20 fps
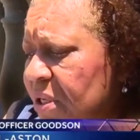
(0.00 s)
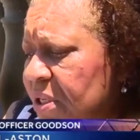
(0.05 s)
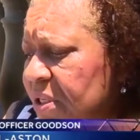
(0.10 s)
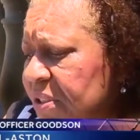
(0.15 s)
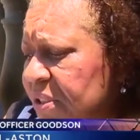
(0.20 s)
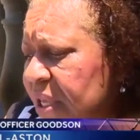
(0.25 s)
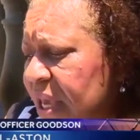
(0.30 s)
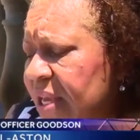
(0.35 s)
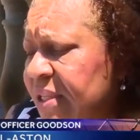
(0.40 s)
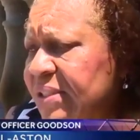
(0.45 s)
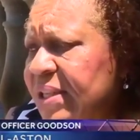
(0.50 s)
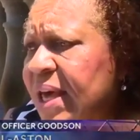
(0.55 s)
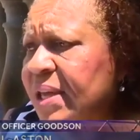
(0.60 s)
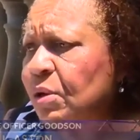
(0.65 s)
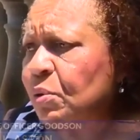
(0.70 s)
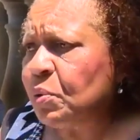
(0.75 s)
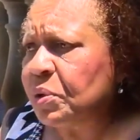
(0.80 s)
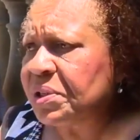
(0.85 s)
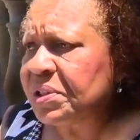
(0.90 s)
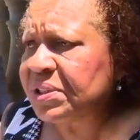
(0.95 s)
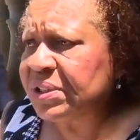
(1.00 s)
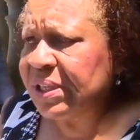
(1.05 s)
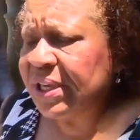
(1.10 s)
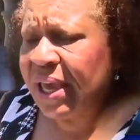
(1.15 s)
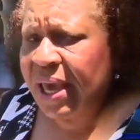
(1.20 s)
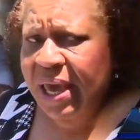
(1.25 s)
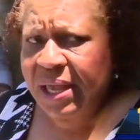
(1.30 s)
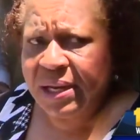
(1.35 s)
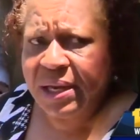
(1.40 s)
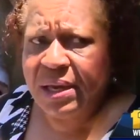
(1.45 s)
But in this case, I don't want to
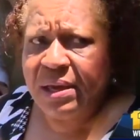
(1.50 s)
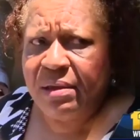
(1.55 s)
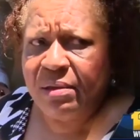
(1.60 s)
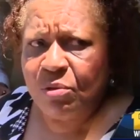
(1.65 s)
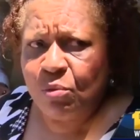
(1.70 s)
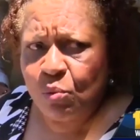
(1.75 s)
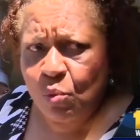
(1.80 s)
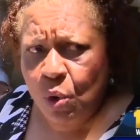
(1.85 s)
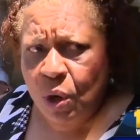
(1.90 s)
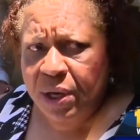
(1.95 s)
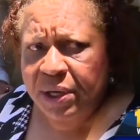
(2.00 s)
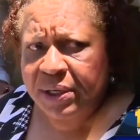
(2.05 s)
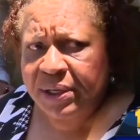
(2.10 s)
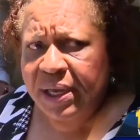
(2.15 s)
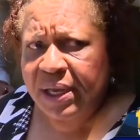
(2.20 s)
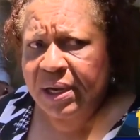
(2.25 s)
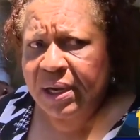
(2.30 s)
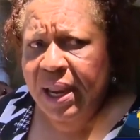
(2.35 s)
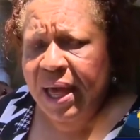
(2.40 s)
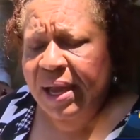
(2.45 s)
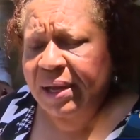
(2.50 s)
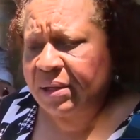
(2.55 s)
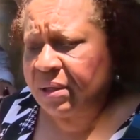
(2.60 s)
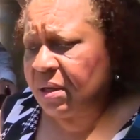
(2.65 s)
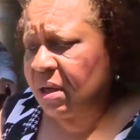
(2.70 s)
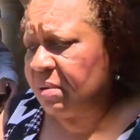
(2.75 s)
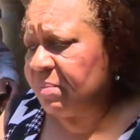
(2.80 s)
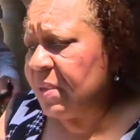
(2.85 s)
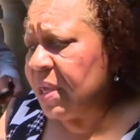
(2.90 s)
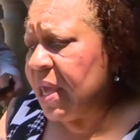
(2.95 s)
see anyone get
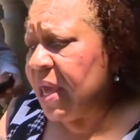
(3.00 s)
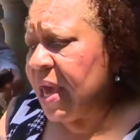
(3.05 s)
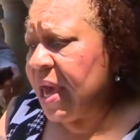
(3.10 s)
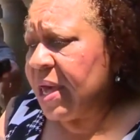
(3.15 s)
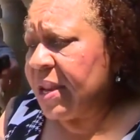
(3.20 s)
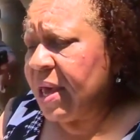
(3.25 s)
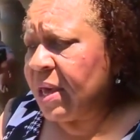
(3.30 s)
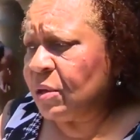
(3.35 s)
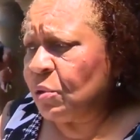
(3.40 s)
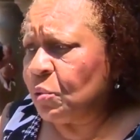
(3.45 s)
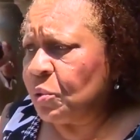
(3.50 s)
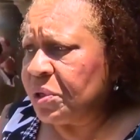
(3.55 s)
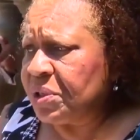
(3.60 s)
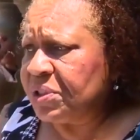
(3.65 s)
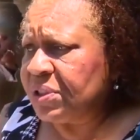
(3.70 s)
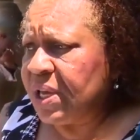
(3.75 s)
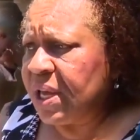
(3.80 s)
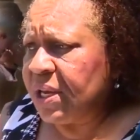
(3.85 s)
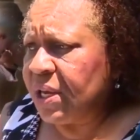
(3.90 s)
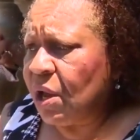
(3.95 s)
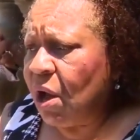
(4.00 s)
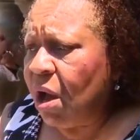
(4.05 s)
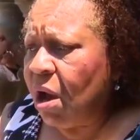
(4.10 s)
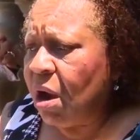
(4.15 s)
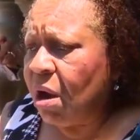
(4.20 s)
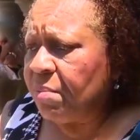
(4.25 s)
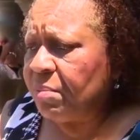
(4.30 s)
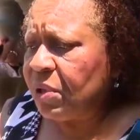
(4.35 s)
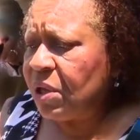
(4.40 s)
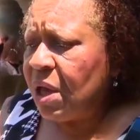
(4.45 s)
locked up, and I don't want to see any
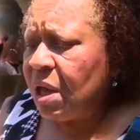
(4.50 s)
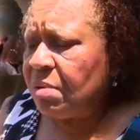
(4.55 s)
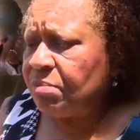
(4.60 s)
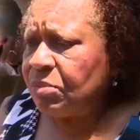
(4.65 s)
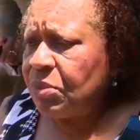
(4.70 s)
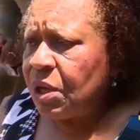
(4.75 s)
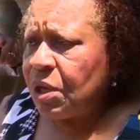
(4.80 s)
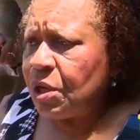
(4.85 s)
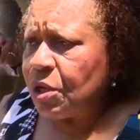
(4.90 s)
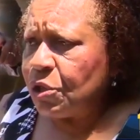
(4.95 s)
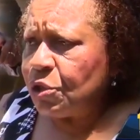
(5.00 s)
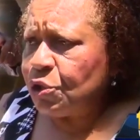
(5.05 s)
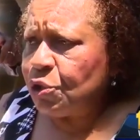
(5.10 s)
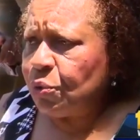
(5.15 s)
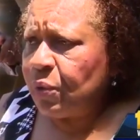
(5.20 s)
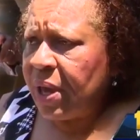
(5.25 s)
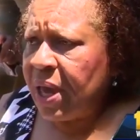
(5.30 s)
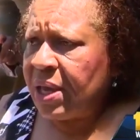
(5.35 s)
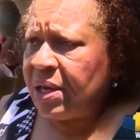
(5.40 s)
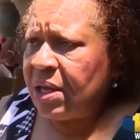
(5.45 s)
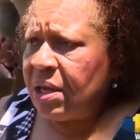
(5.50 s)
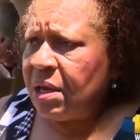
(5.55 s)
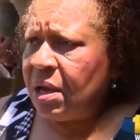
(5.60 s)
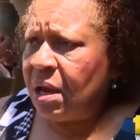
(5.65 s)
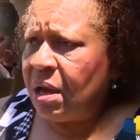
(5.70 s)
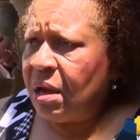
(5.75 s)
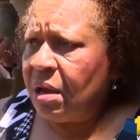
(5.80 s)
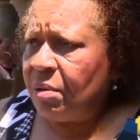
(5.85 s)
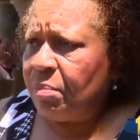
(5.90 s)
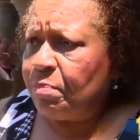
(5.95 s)
harm come to any
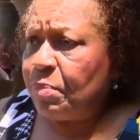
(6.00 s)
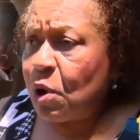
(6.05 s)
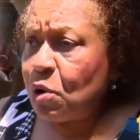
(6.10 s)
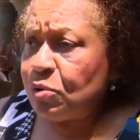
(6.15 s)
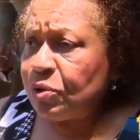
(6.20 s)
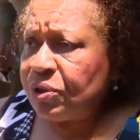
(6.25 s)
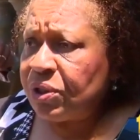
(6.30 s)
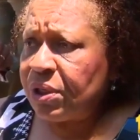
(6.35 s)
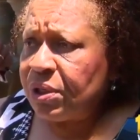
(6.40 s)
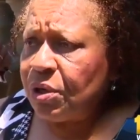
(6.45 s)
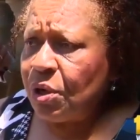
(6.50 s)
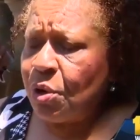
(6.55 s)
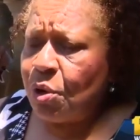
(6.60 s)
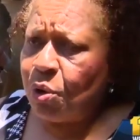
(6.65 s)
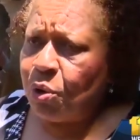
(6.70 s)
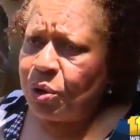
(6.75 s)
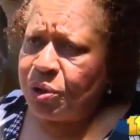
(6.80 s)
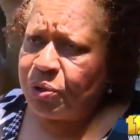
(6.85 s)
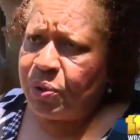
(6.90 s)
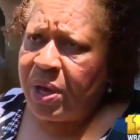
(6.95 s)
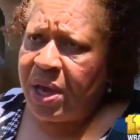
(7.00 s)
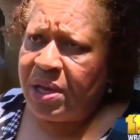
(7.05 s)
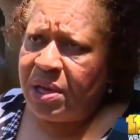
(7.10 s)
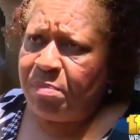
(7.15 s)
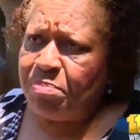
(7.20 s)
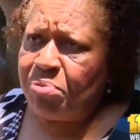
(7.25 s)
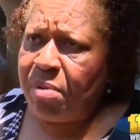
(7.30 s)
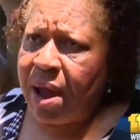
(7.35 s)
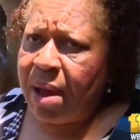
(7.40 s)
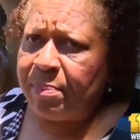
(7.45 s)
person or to
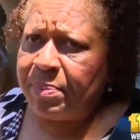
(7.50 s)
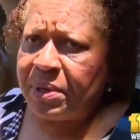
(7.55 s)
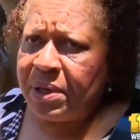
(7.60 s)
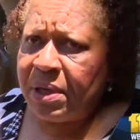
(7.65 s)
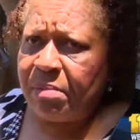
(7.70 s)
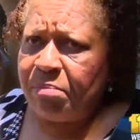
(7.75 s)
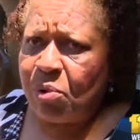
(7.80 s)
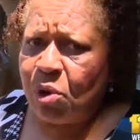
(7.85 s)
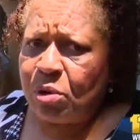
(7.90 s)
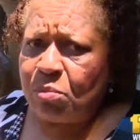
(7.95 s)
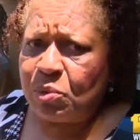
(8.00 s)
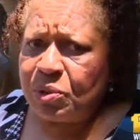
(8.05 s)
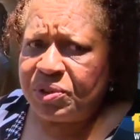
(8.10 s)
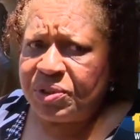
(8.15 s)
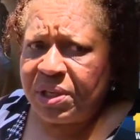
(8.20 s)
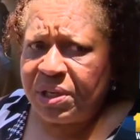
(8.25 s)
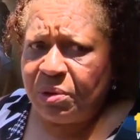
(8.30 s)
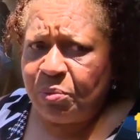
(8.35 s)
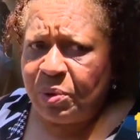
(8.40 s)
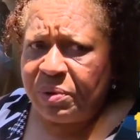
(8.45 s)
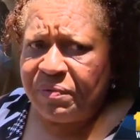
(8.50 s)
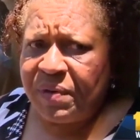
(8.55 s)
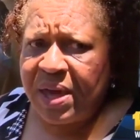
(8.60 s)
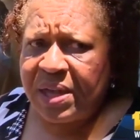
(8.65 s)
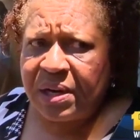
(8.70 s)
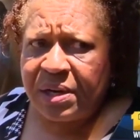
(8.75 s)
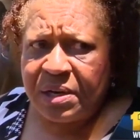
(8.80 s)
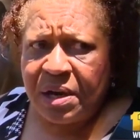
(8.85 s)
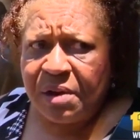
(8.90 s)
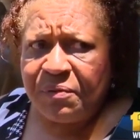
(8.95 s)
any property in Baltimore City. We've
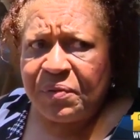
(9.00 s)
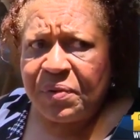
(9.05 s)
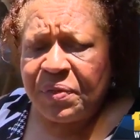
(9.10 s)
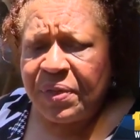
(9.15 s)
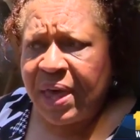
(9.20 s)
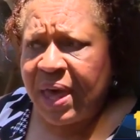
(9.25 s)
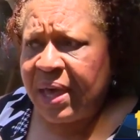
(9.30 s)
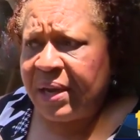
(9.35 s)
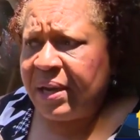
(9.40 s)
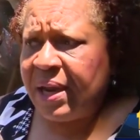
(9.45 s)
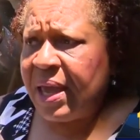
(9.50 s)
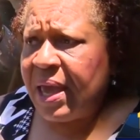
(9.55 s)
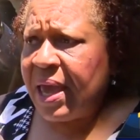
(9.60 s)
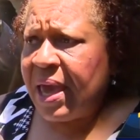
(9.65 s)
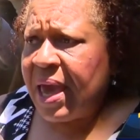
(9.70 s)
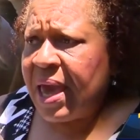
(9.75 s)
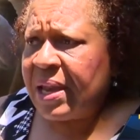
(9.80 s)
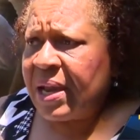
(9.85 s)
had enough of that.